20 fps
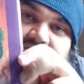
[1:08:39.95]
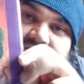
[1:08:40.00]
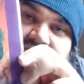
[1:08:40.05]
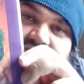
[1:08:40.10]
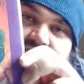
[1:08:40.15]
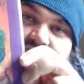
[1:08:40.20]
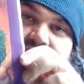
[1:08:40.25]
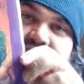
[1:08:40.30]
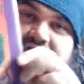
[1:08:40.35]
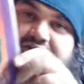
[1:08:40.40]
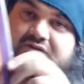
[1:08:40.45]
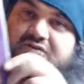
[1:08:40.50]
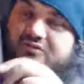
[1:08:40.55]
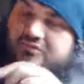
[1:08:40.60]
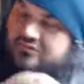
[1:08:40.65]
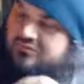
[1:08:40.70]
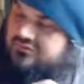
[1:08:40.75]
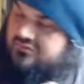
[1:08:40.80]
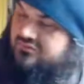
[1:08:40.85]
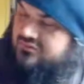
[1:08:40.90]
It's really
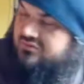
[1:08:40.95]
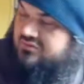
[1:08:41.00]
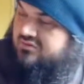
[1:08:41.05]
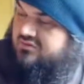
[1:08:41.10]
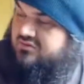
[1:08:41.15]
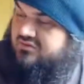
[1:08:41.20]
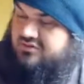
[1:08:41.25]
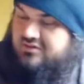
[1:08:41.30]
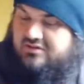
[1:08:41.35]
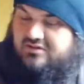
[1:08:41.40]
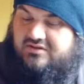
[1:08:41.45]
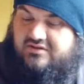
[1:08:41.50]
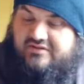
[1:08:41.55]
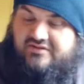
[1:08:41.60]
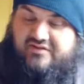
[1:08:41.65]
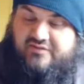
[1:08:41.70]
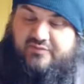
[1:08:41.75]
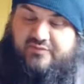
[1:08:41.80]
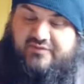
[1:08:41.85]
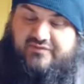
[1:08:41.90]
cool.
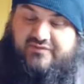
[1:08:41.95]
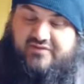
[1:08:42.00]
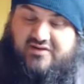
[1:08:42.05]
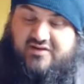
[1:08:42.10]
Then we've